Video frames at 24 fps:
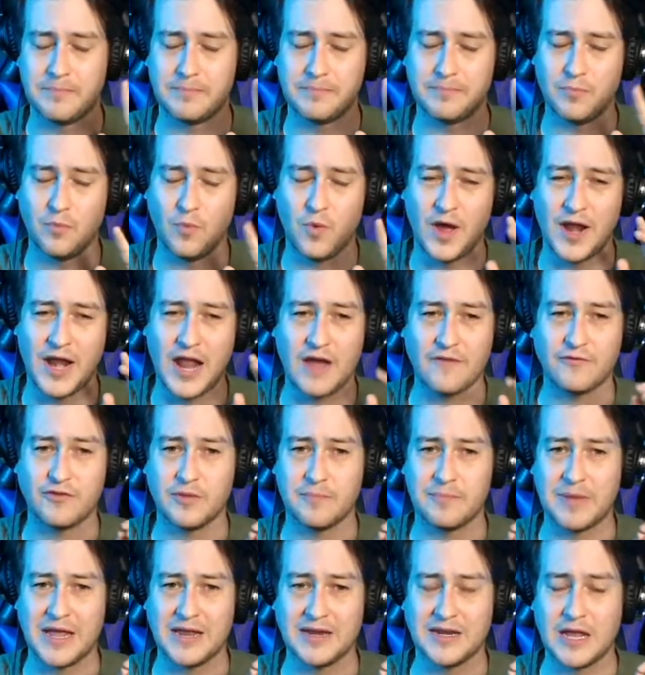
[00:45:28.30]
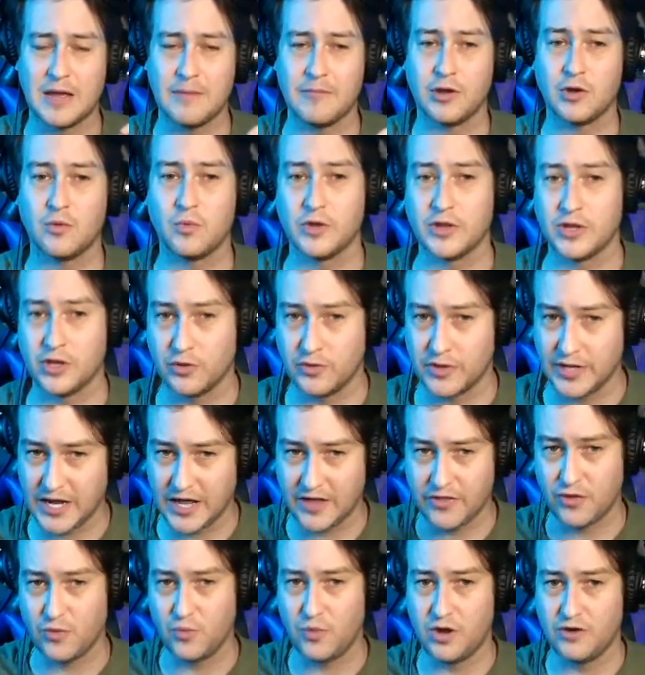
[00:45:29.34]
one after the pandemic where they only had
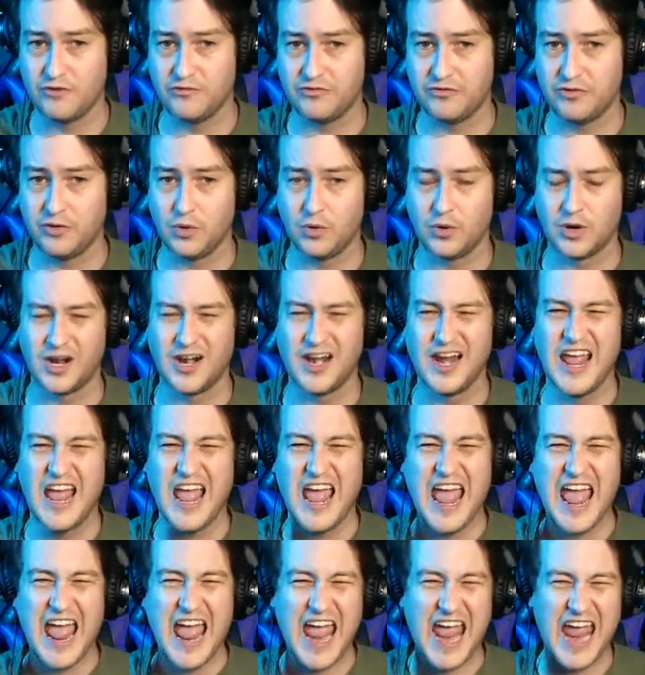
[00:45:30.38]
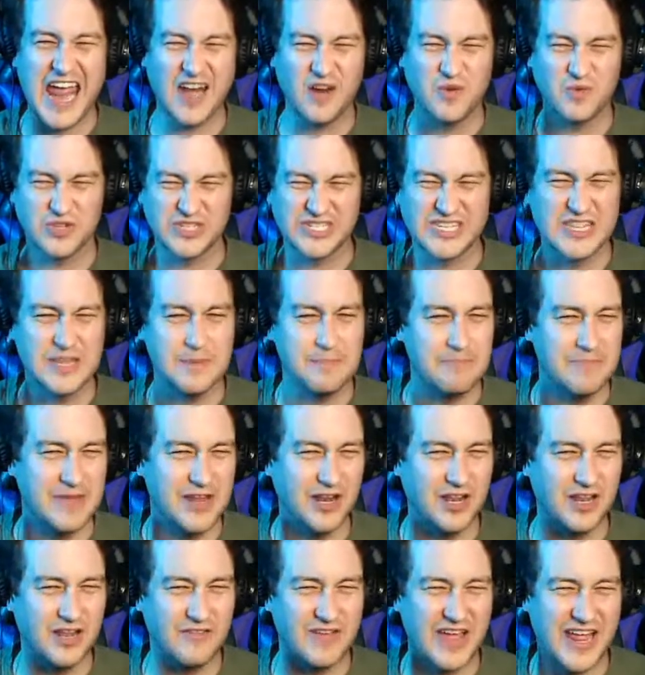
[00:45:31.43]
the one floor, and it was in the
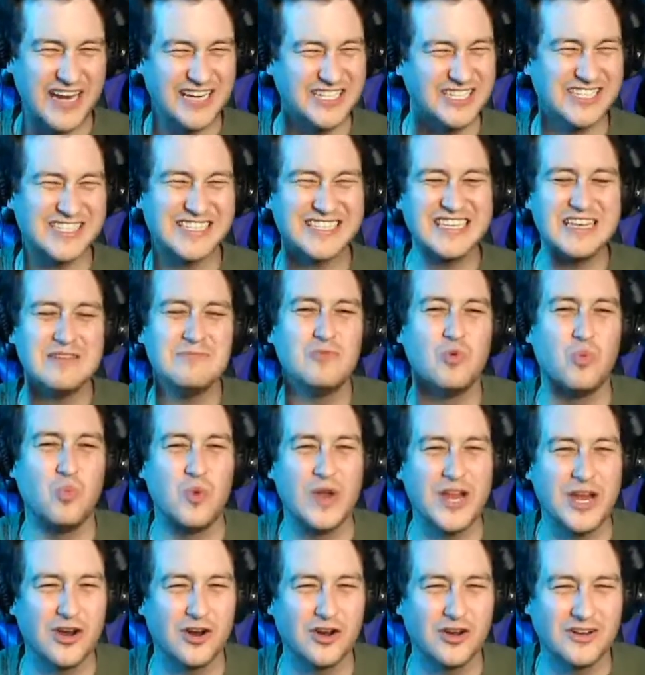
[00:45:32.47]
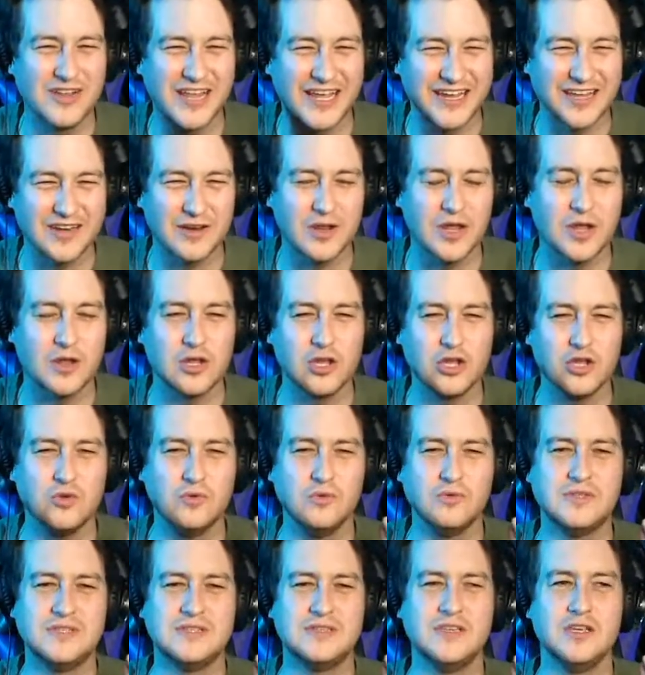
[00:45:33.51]
middle of, and it just seemed weird. Like it
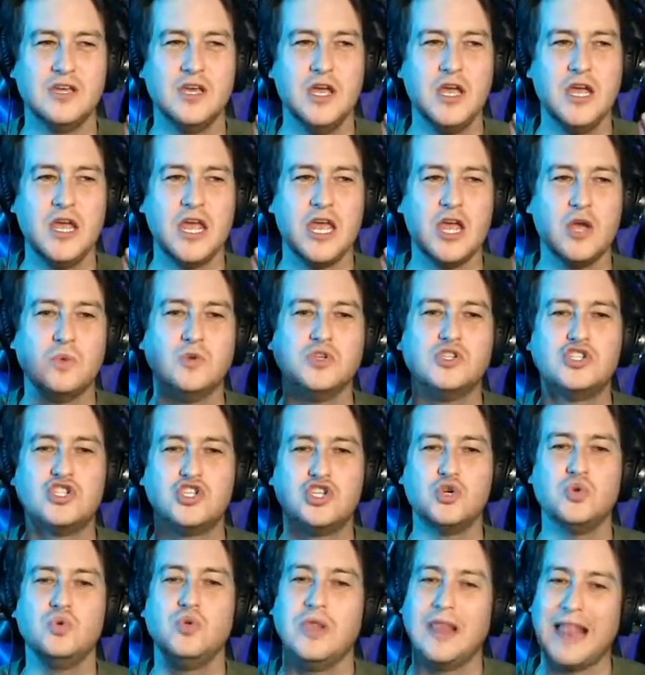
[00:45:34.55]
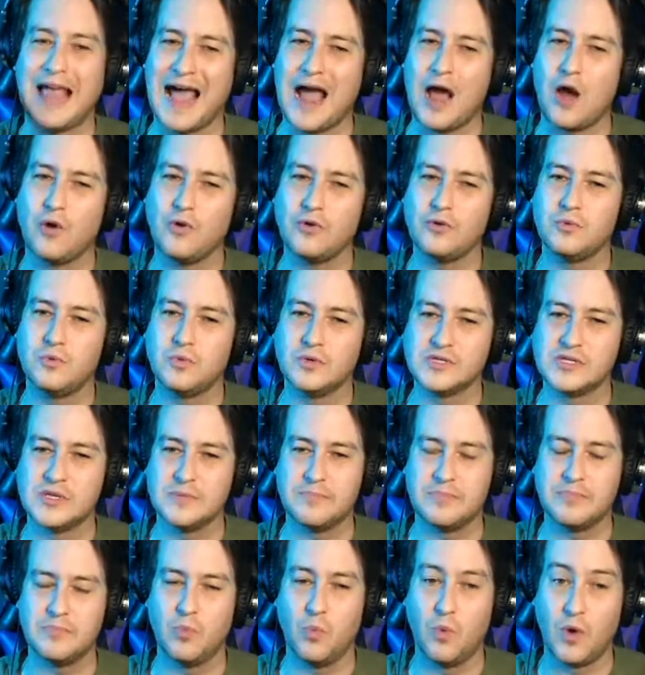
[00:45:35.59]
was too loud was
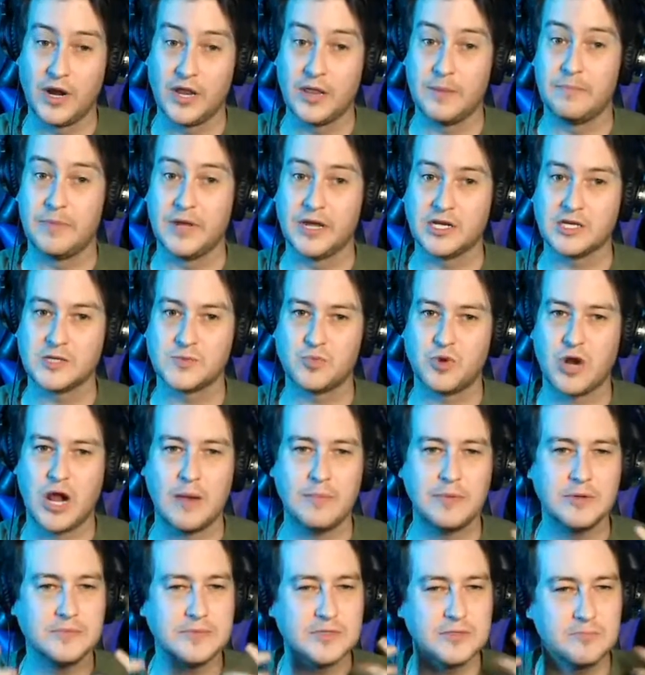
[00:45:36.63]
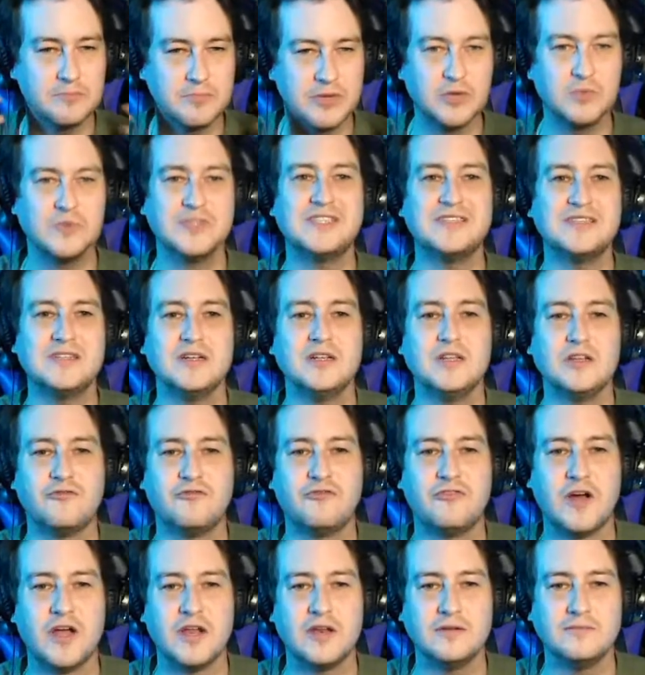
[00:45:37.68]
one of the biggest problems, but it was still a
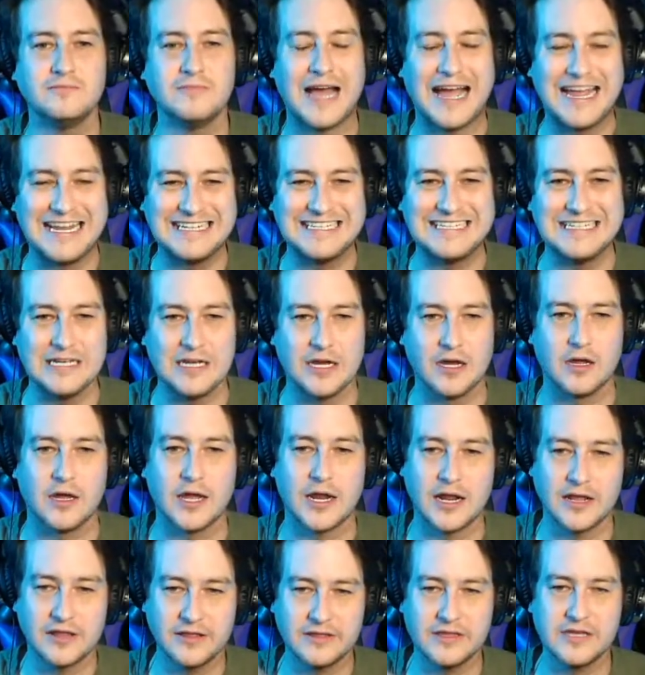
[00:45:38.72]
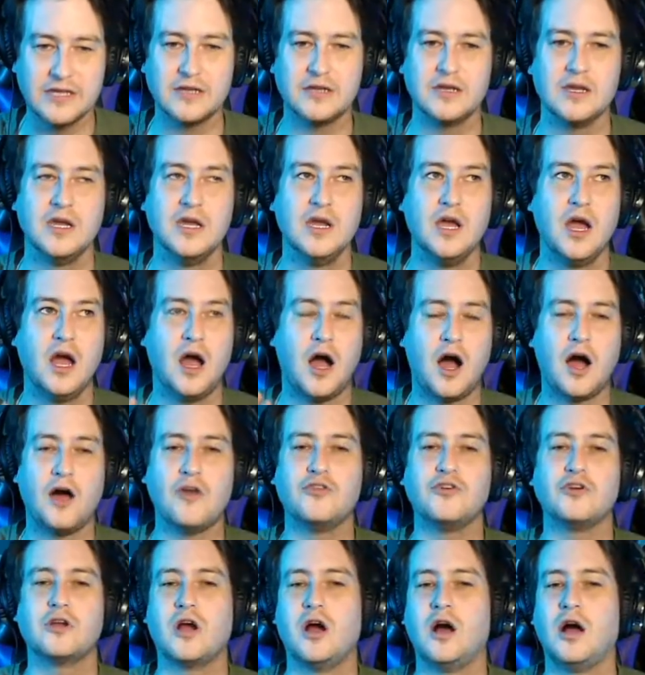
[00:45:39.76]
fun idea. And I think
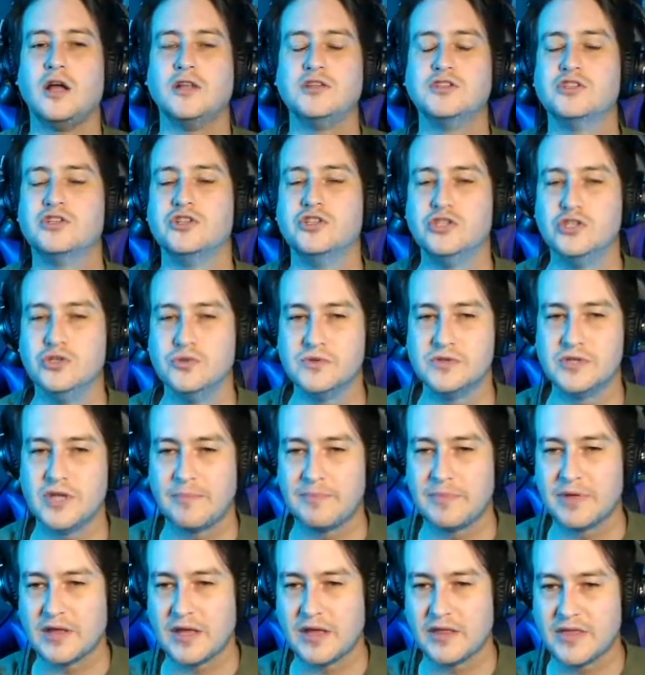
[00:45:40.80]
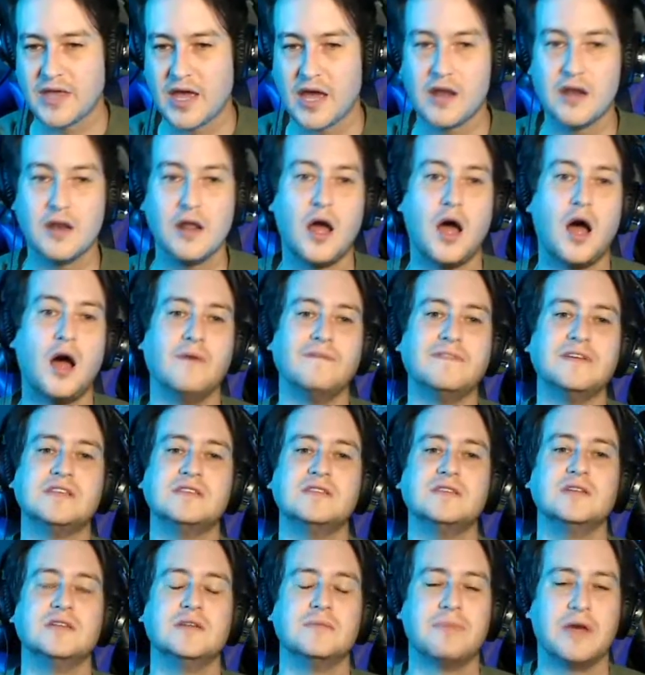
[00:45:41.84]
other cons could do something like that,
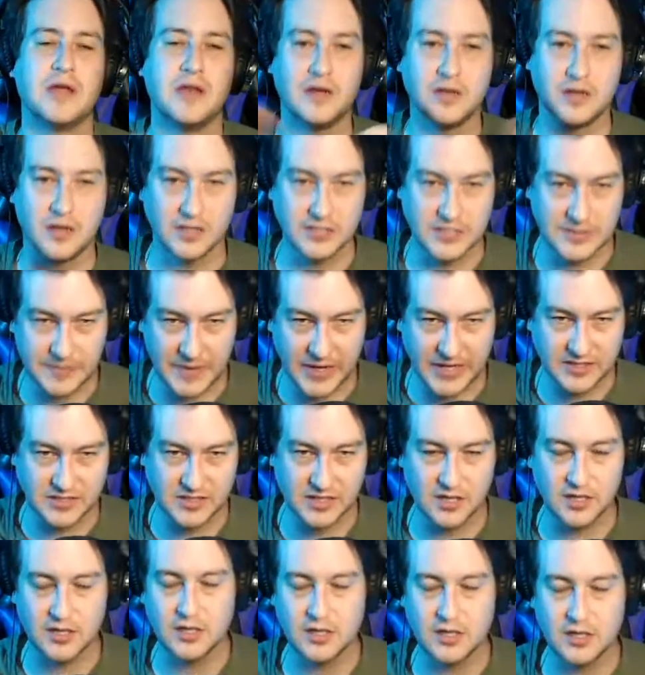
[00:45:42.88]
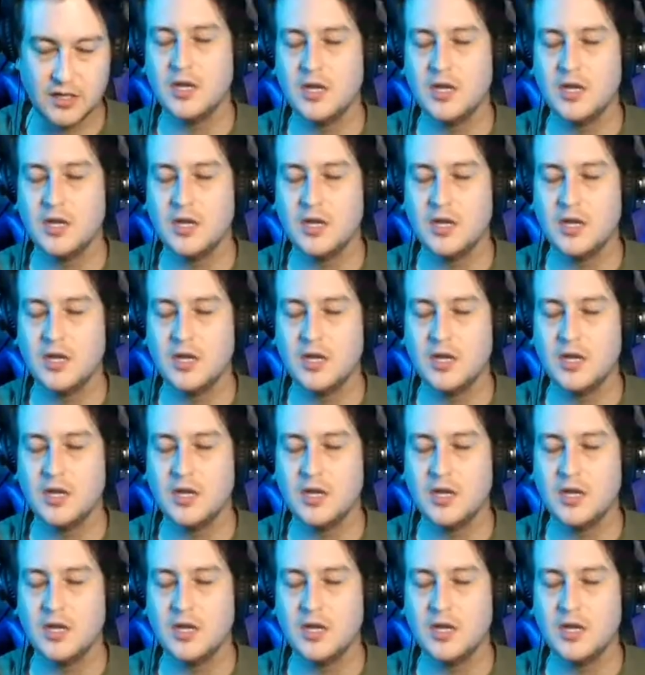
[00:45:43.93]
obviously depending on spacing,